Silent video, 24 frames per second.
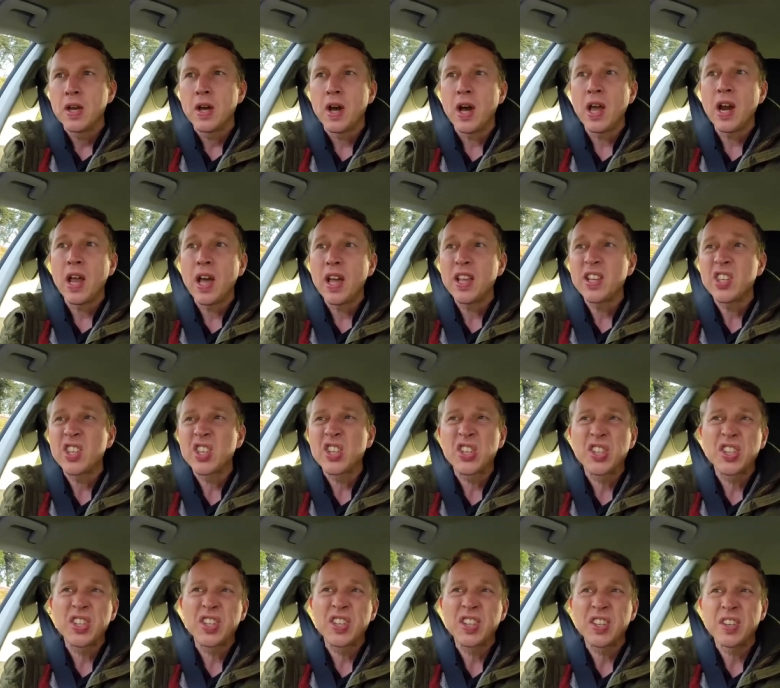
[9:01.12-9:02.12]

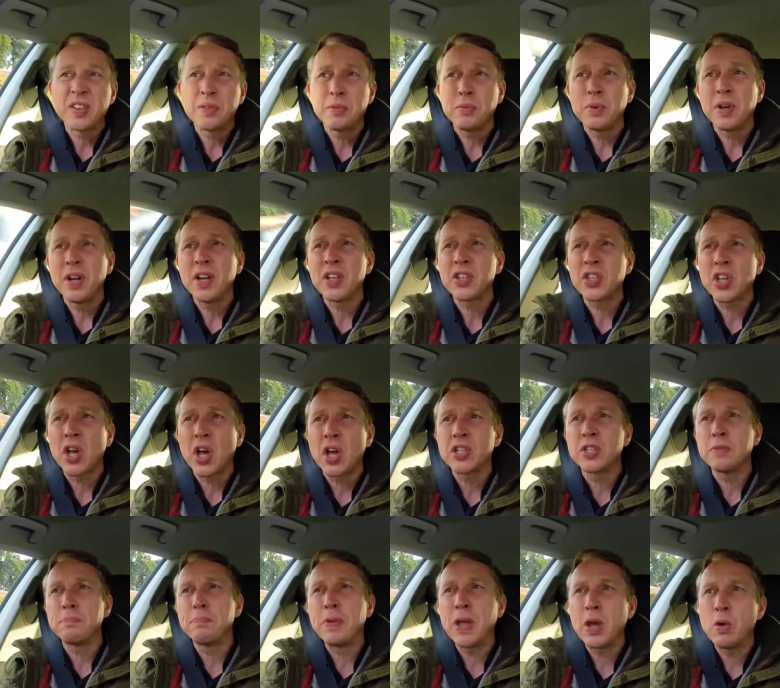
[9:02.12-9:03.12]
Highlights? Well, it's
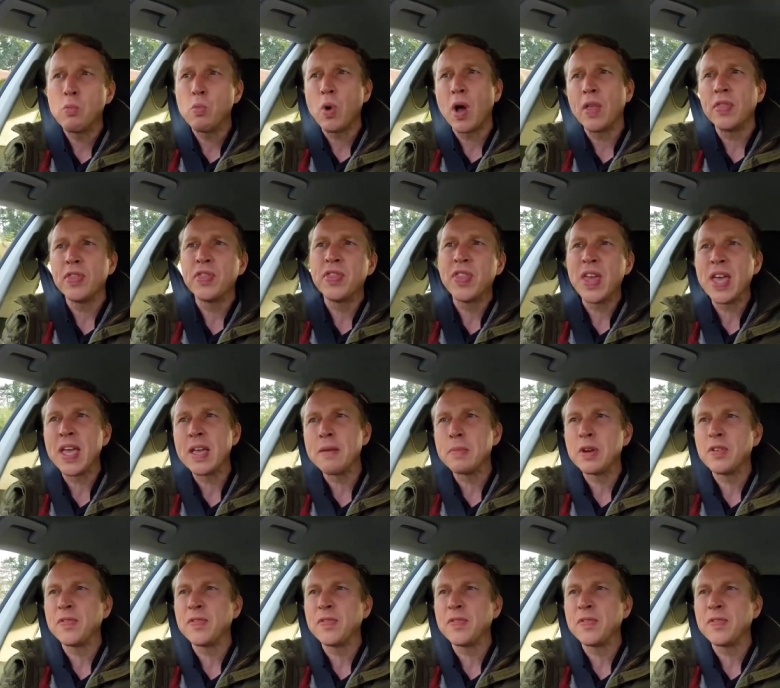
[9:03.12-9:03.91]
hard to pick one thing,